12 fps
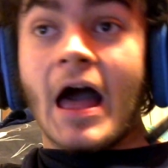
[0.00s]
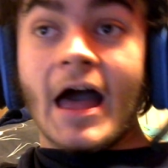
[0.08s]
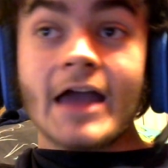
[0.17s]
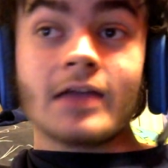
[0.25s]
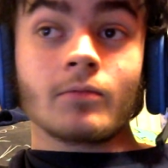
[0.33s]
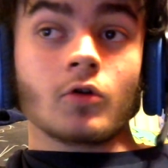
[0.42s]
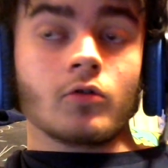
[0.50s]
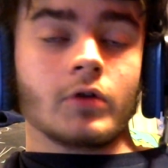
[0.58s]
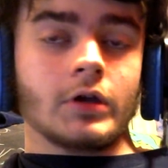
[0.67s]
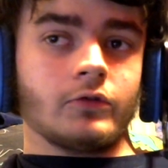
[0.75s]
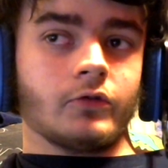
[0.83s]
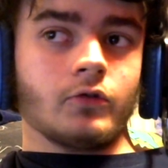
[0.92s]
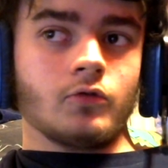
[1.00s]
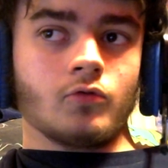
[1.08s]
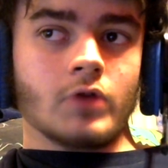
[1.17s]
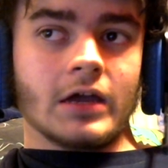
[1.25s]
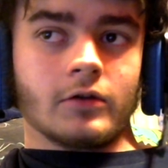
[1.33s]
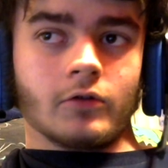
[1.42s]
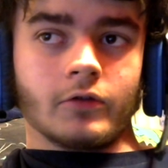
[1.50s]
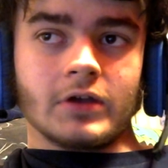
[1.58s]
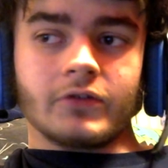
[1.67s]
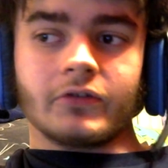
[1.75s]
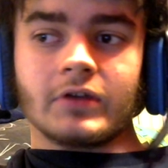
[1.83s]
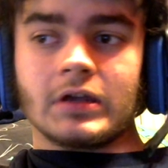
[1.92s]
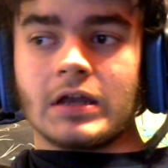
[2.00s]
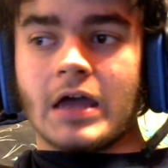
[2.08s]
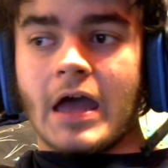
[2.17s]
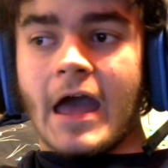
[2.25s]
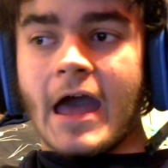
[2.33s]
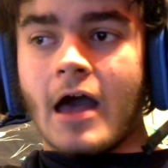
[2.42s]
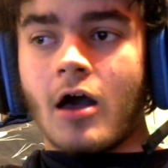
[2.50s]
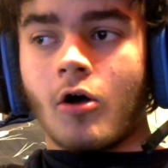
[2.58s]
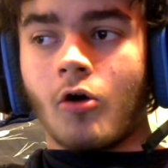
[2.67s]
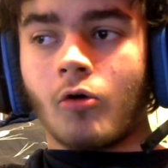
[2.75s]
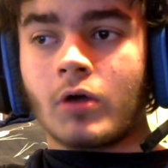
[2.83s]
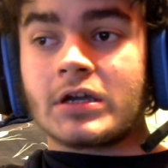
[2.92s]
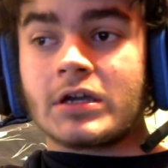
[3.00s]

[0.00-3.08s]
I am going to handle this and how